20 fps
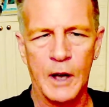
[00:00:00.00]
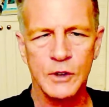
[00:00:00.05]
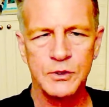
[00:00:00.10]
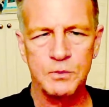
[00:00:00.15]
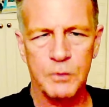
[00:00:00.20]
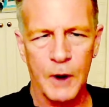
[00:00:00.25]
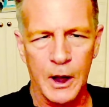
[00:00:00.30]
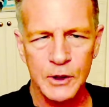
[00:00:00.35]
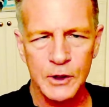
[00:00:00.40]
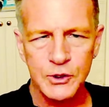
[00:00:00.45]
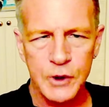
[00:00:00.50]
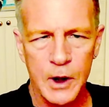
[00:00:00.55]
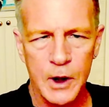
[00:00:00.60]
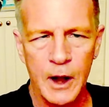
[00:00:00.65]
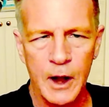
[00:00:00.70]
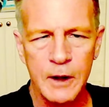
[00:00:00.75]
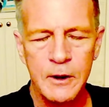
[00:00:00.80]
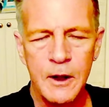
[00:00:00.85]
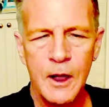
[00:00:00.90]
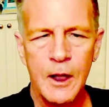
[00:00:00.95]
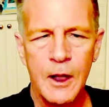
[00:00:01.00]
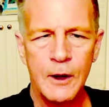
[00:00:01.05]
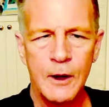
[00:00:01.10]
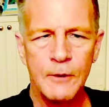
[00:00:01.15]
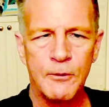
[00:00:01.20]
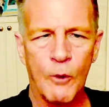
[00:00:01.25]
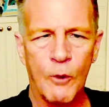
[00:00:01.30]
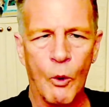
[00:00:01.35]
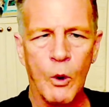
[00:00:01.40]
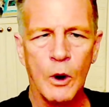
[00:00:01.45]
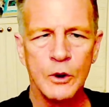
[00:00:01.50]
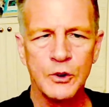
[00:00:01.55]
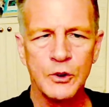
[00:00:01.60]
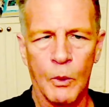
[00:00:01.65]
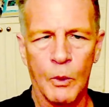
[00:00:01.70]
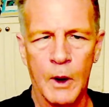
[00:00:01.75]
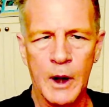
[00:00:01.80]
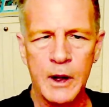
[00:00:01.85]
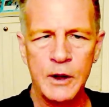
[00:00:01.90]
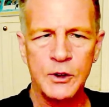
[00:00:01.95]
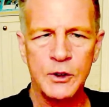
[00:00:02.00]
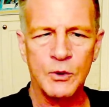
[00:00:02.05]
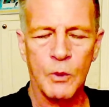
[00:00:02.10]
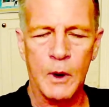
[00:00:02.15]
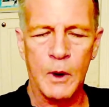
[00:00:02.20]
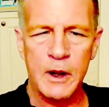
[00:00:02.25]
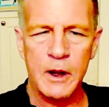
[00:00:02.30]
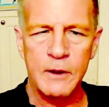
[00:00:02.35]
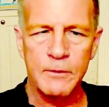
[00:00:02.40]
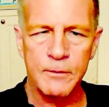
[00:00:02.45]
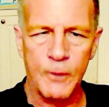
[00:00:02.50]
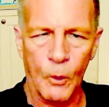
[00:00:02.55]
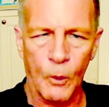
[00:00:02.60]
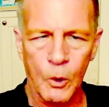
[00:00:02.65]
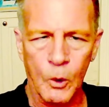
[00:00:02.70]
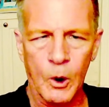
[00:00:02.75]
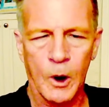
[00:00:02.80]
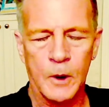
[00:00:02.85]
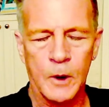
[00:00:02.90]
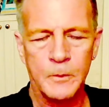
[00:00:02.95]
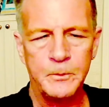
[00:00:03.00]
President for 2024.